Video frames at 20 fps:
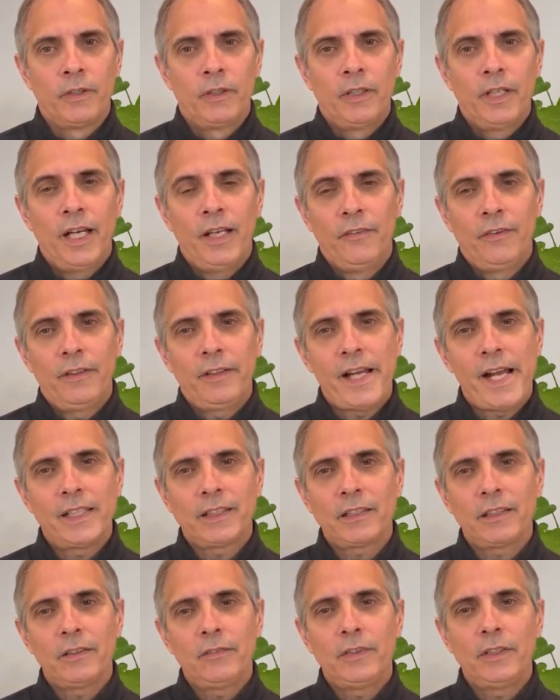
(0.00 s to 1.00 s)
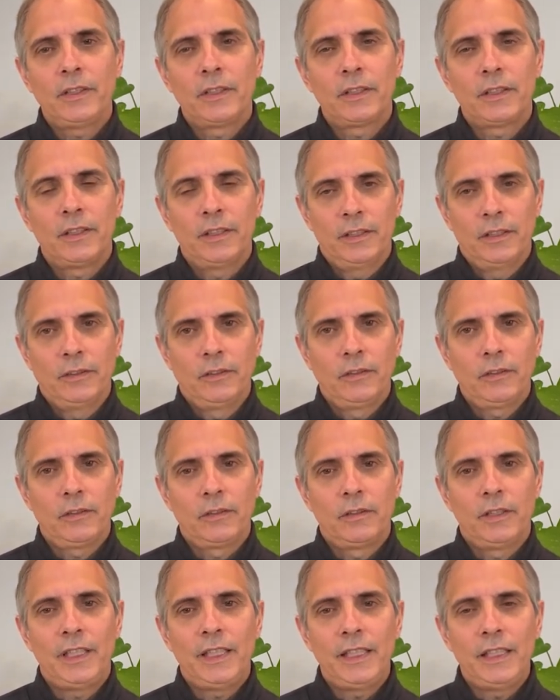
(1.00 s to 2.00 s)
And the last of these skills,
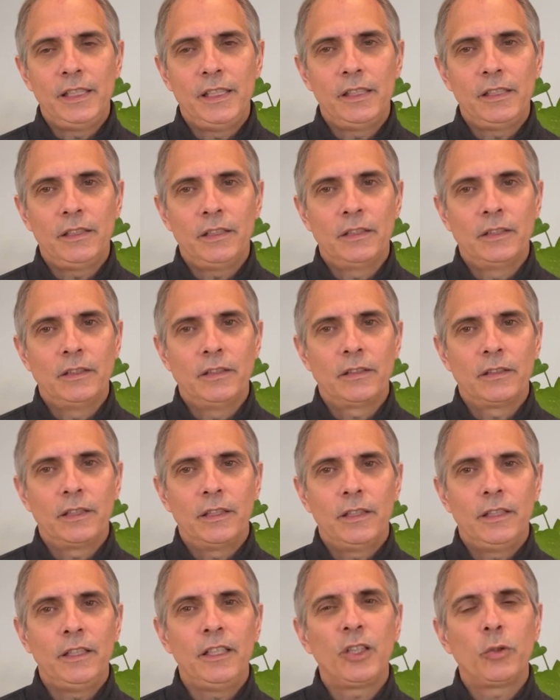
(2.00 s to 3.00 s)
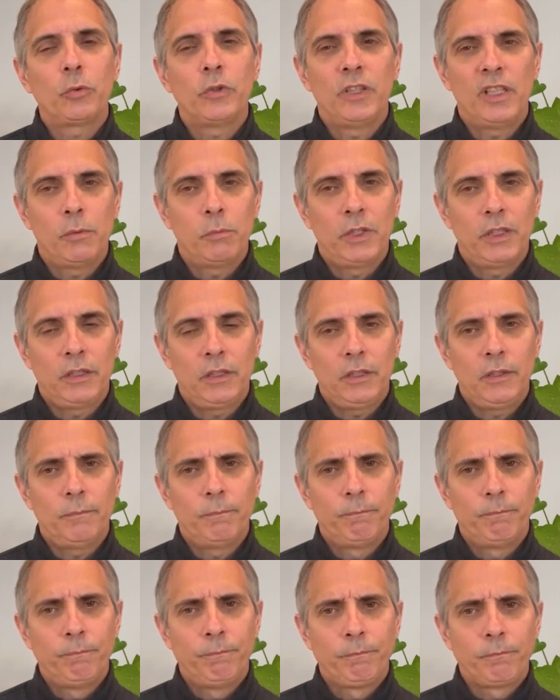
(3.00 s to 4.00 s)
the E, is equanimity.
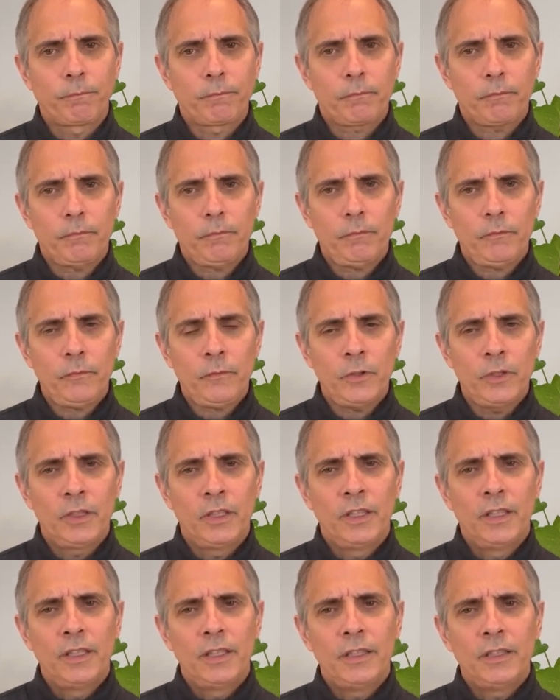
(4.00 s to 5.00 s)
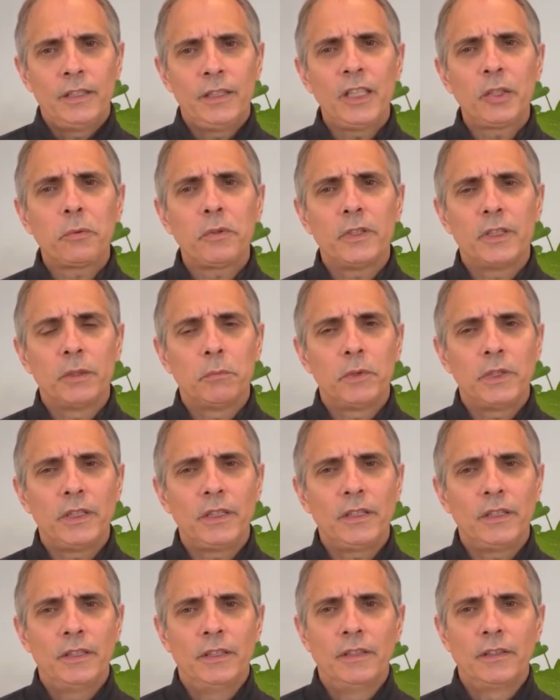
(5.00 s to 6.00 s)
Equanimity
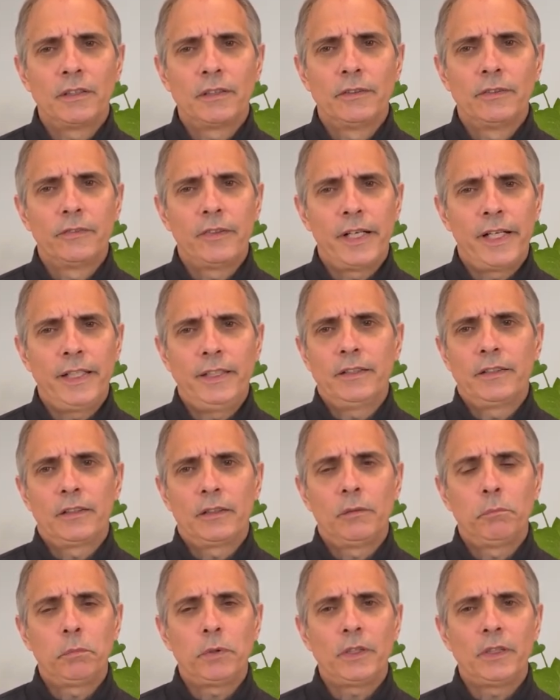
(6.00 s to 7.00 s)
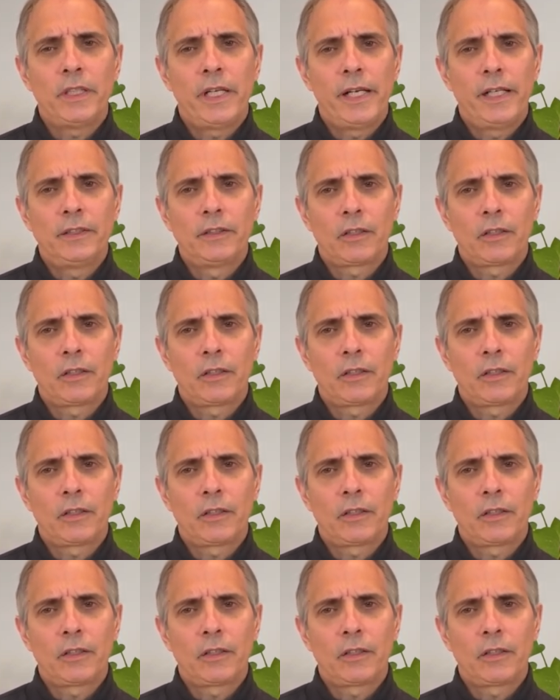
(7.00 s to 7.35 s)
is defined simply as